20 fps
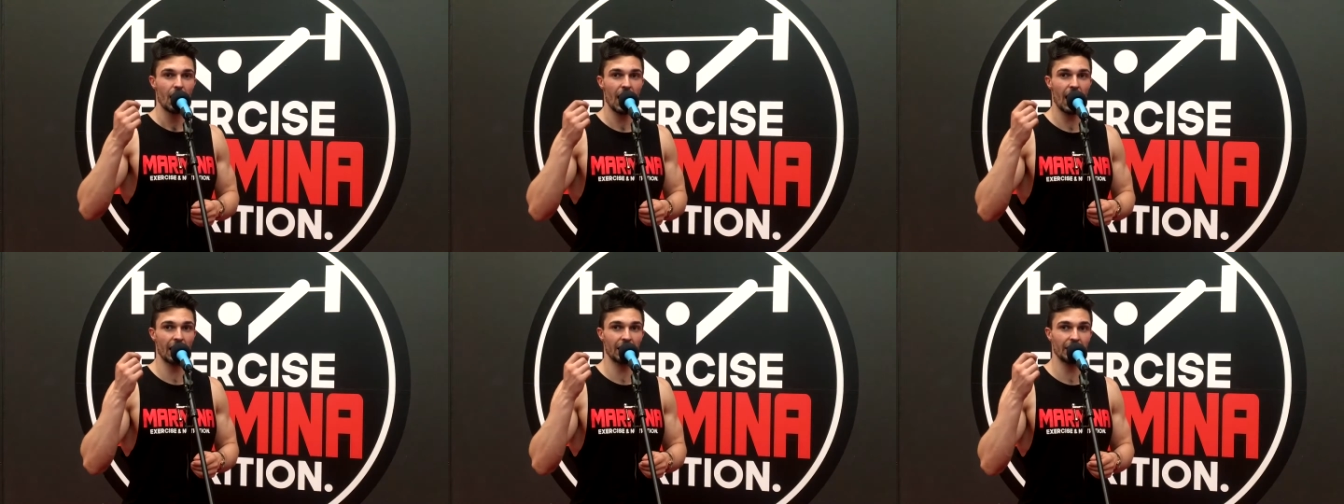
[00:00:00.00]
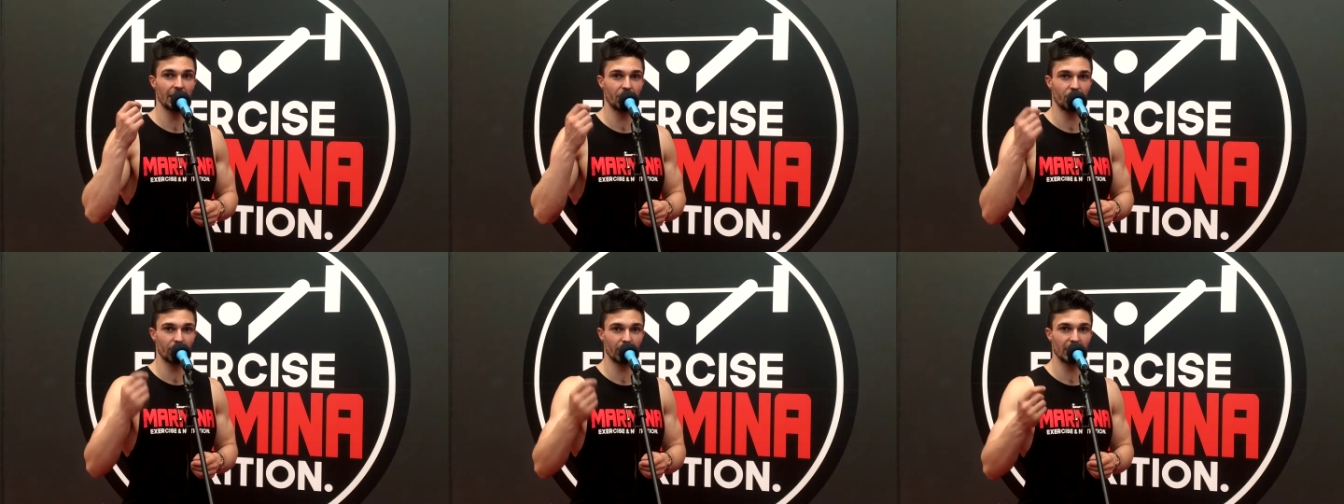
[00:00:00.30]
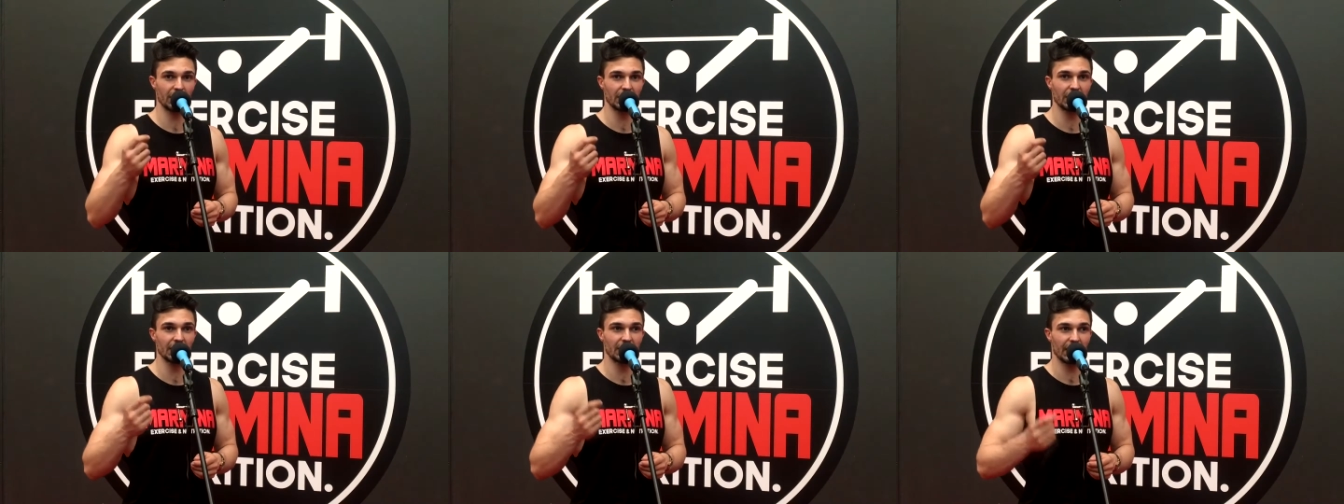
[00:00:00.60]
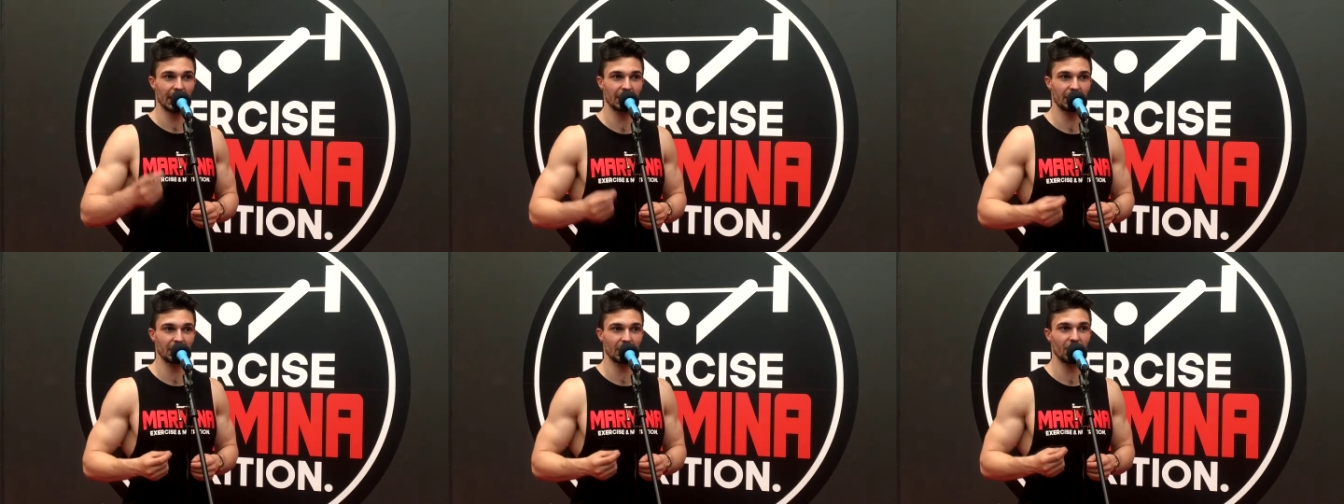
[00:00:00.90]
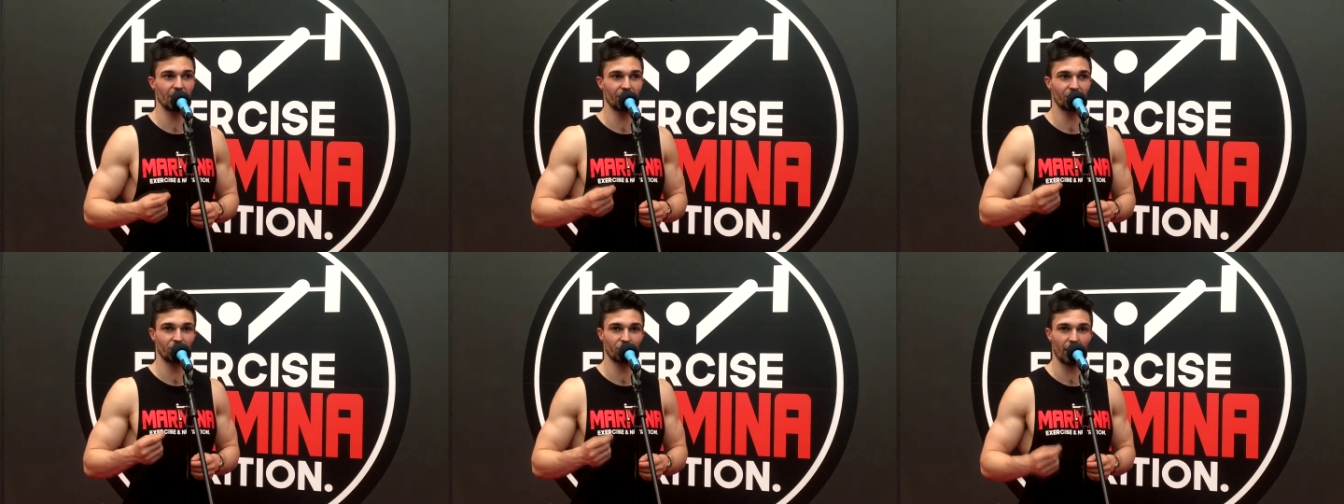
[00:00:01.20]
and increased
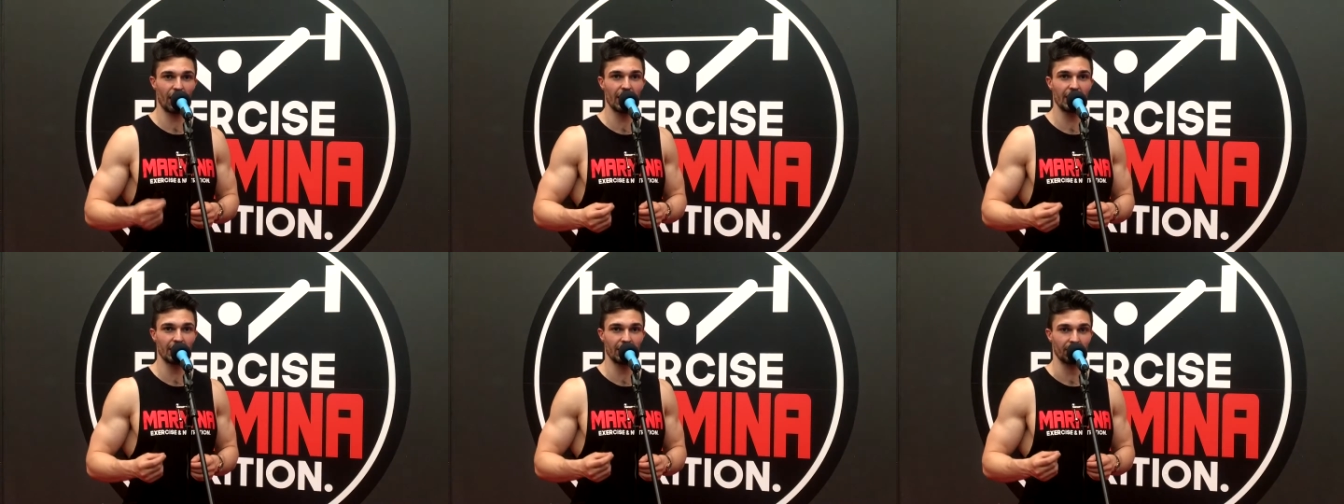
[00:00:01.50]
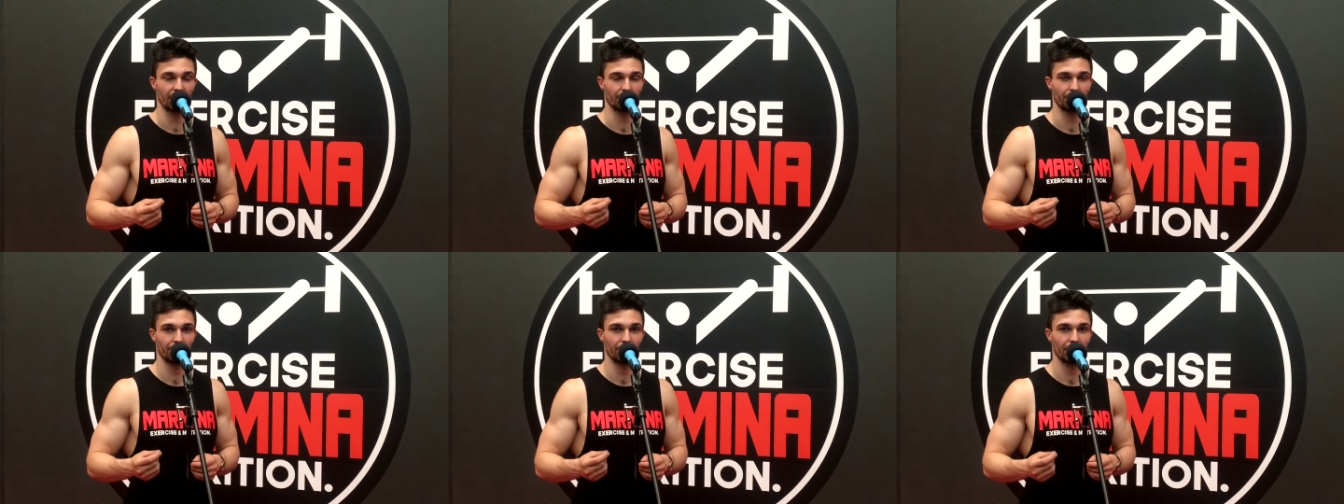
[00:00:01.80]
intensity of training,